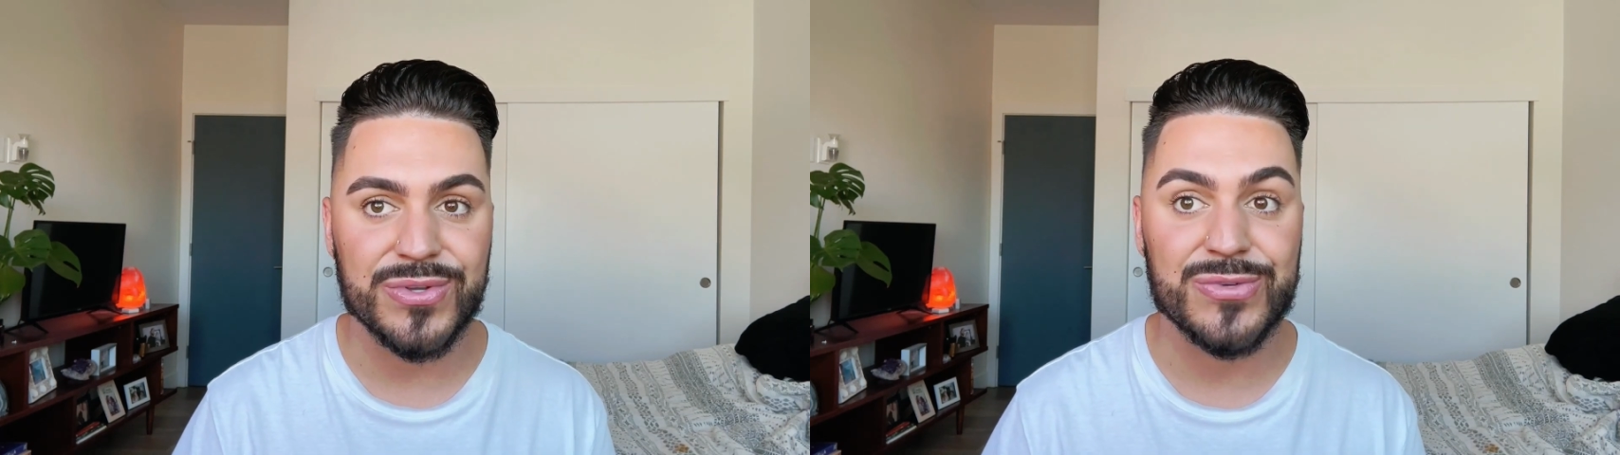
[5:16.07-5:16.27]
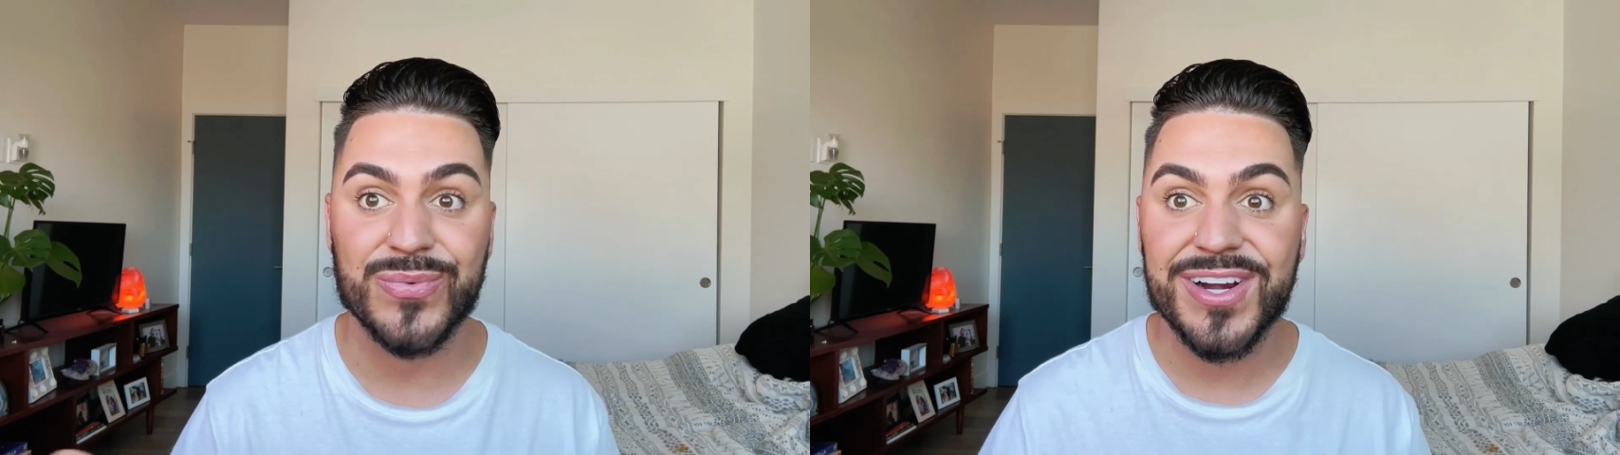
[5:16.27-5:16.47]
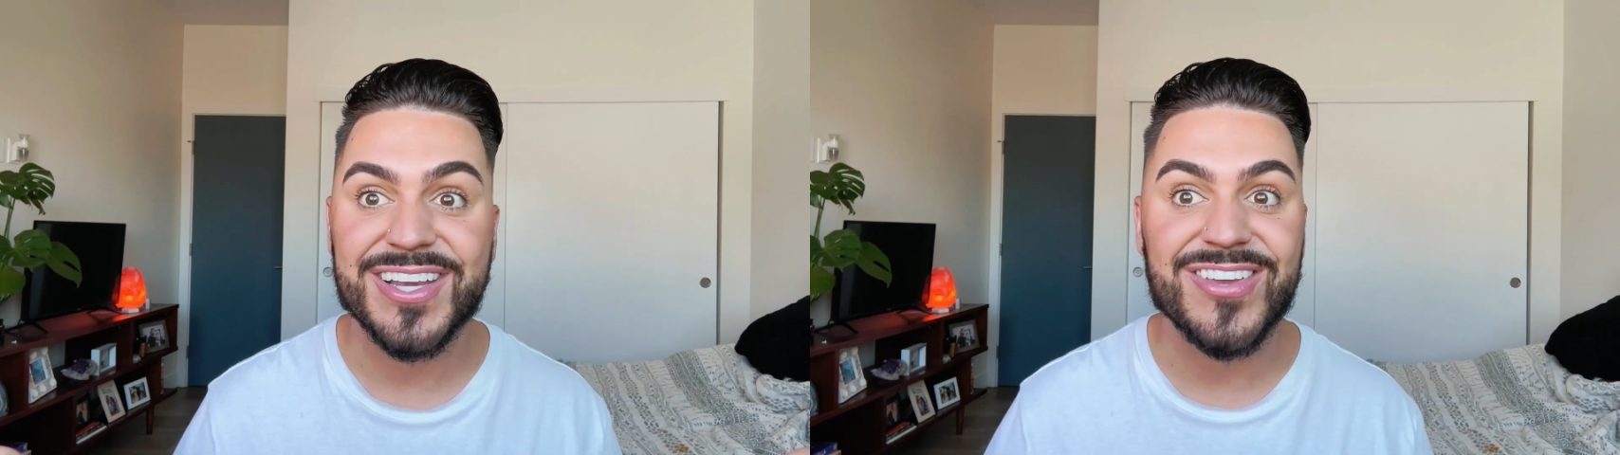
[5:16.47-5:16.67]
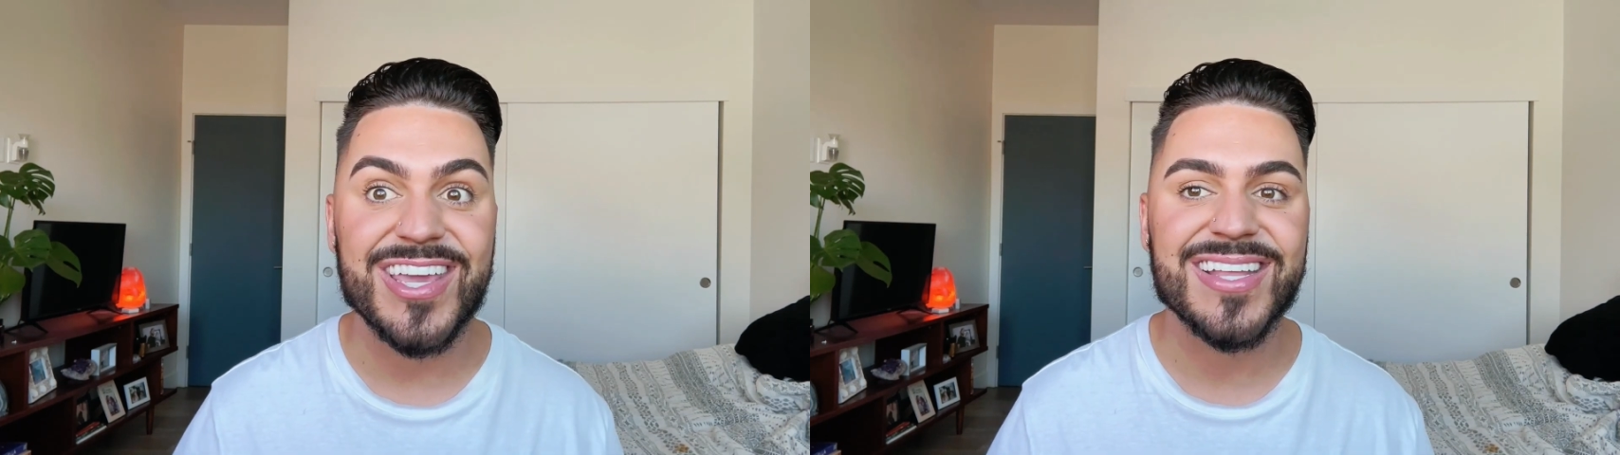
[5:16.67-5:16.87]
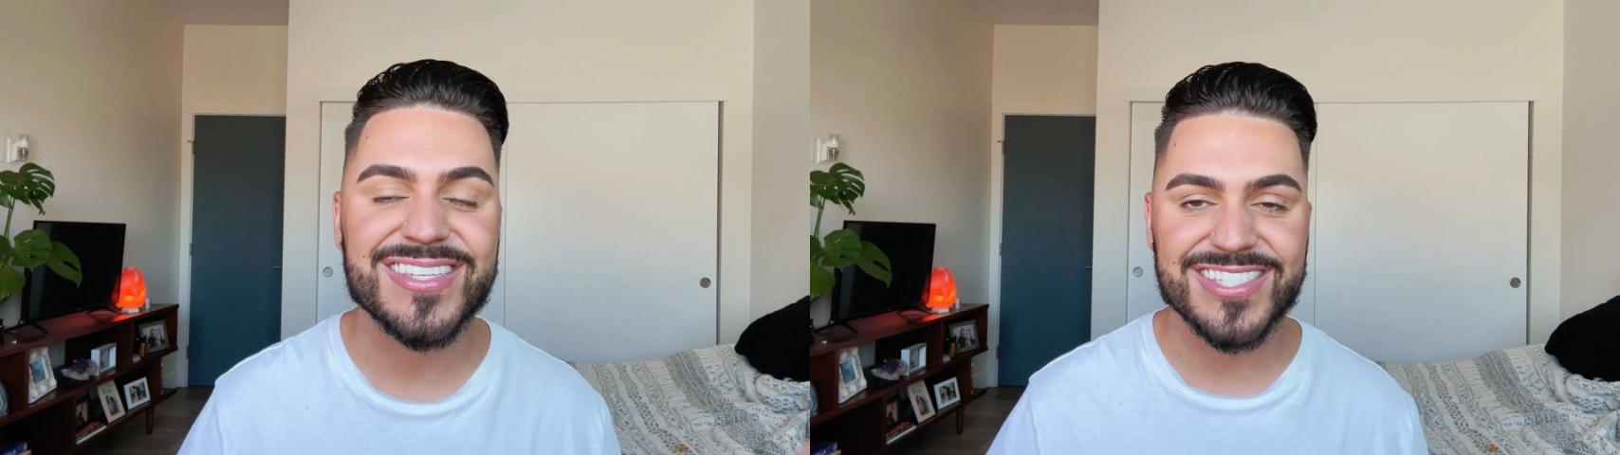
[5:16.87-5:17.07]
it's work, you
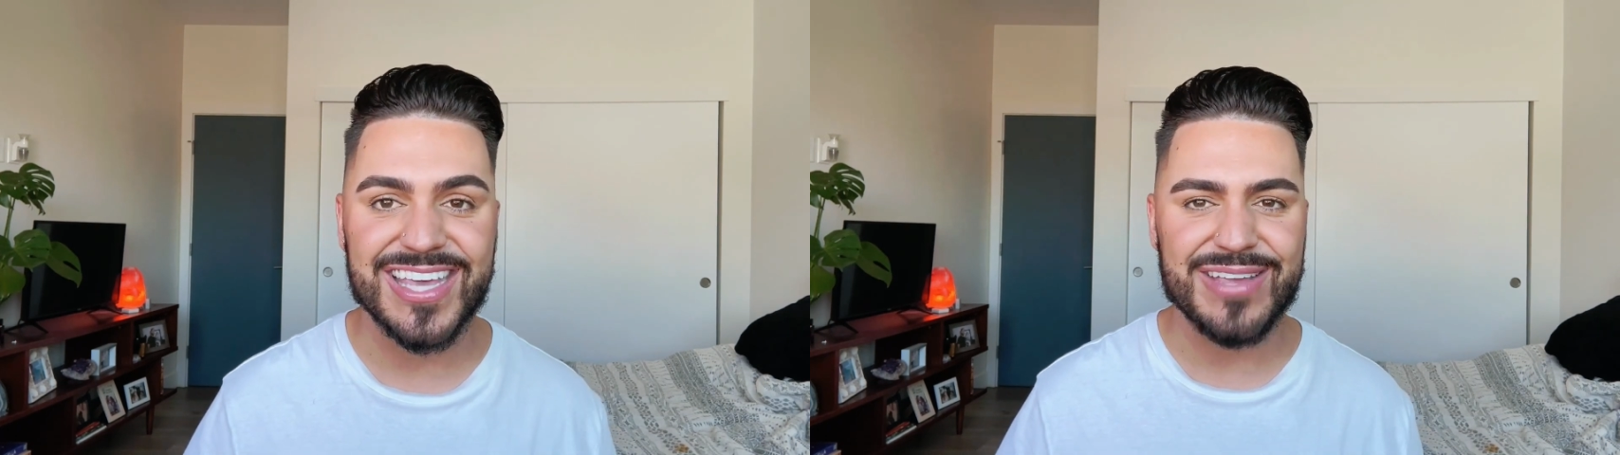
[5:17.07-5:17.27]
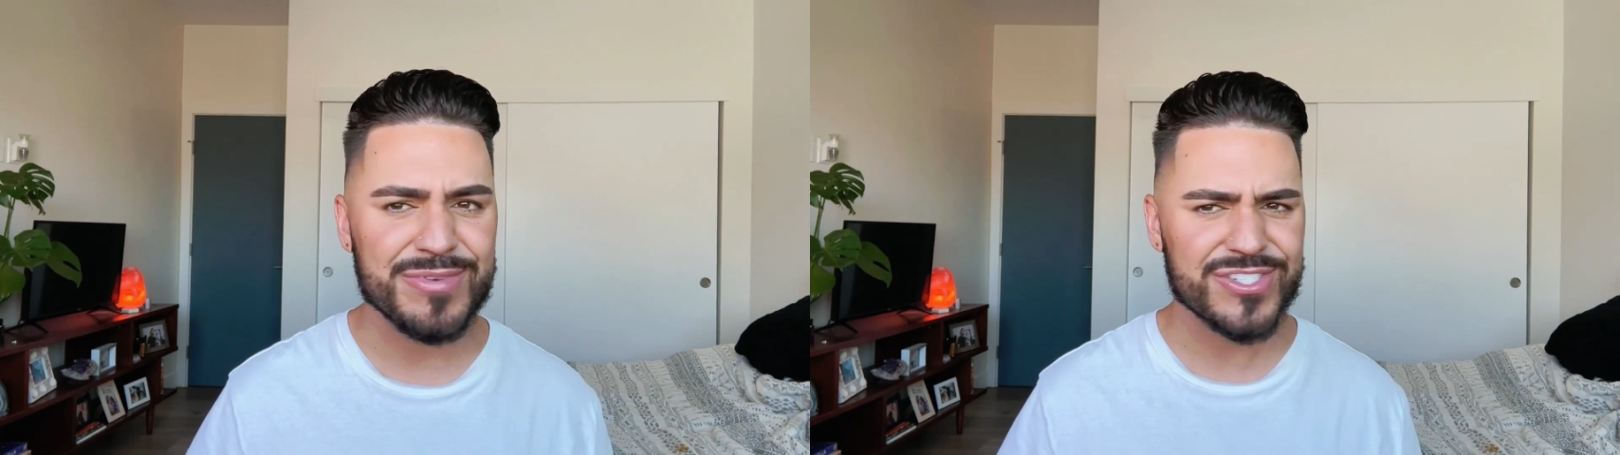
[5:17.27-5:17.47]
can't escape,